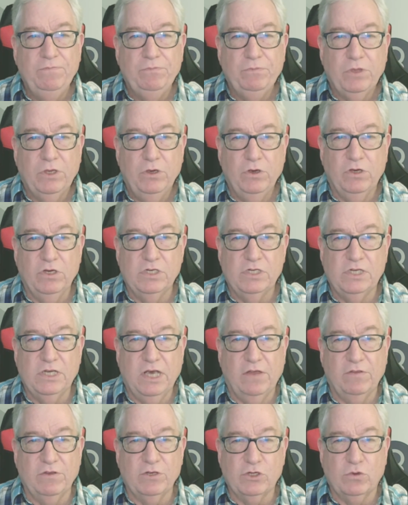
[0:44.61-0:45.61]
You can see on
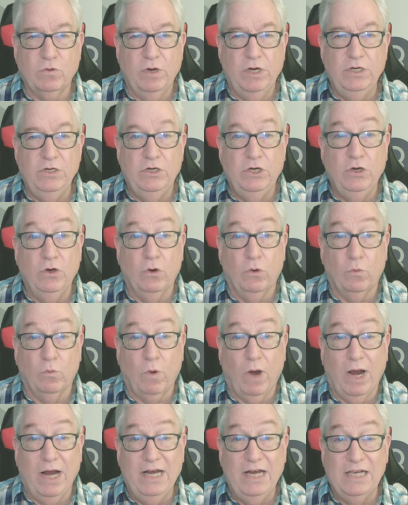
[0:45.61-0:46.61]
the screen to your
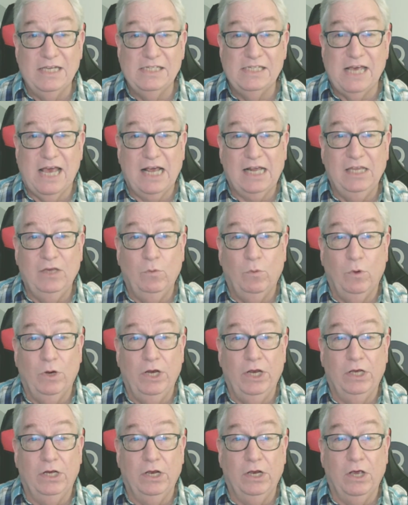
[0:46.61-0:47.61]
right exactly where you
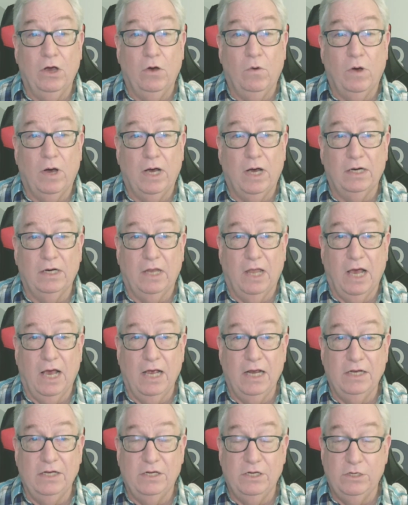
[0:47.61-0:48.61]
can go
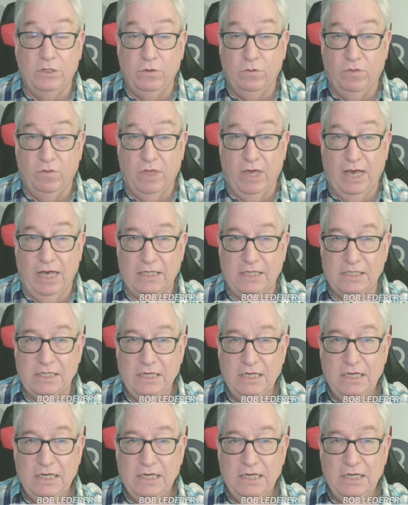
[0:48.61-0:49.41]
online to do that.